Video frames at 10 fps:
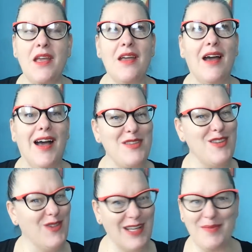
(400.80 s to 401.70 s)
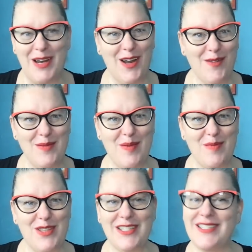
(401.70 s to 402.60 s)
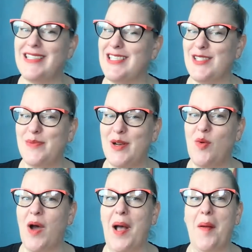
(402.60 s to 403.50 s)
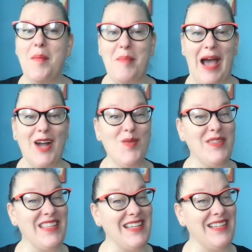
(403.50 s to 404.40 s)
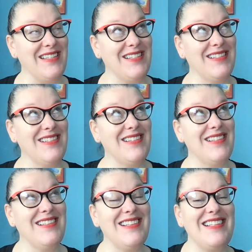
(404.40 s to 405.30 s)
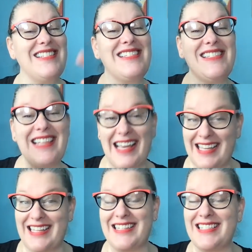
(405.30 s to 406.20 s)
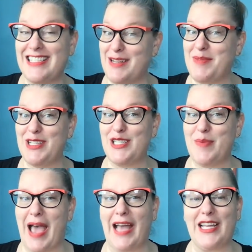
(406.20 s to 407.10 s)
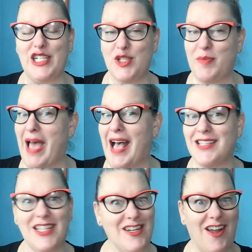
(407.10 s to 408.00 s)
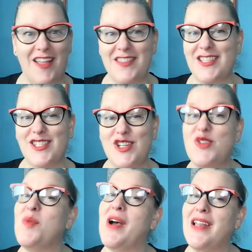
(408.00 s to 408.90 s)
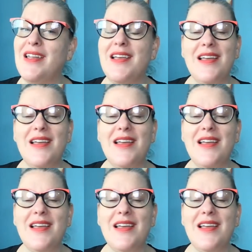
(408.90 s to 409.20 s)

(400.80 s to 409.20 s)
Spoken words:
You guys might not remember this because it's been a while. Back when the second stimulus package passed, not this new one,